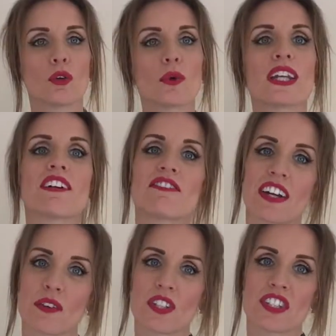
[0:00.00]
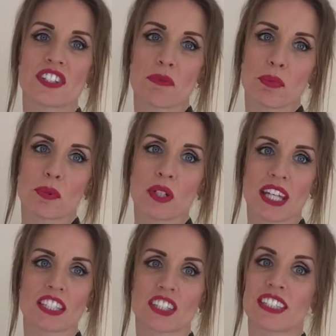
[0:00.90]
We have found this simple
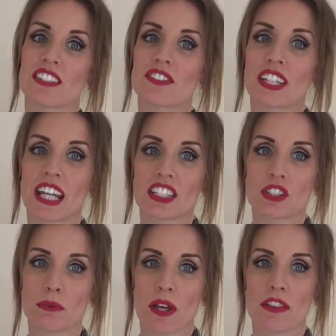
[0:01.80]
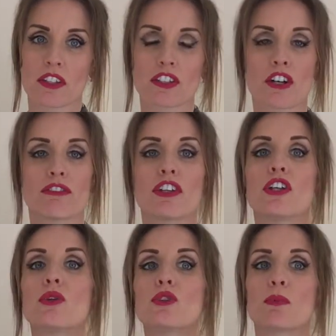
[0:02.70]
kit identification method of
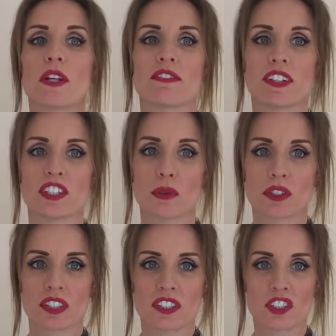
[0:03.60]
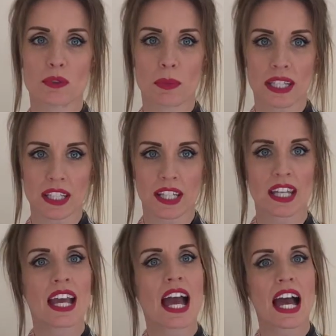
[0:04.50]
huge benefit to our decision making
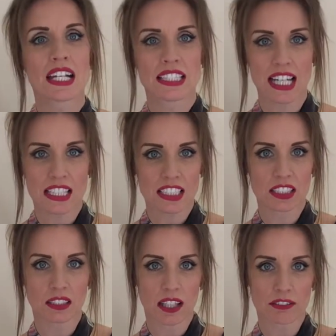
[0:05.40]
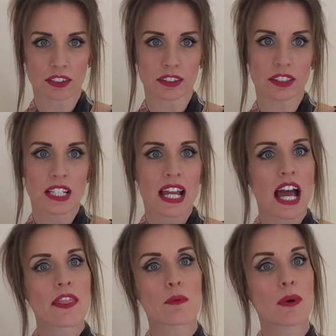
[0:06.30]
at a tactical level,
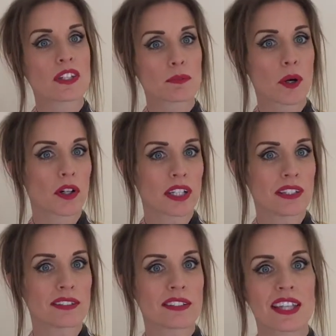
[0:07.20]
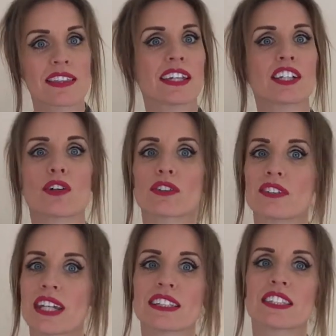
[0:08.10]
and the best part is that it costs
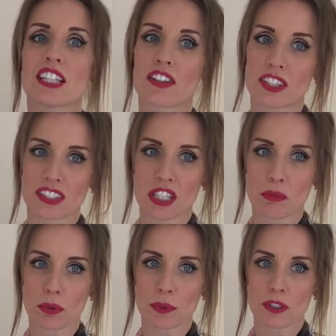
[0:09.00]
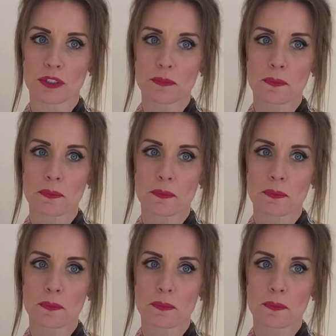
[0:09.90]
next to nothing to implement.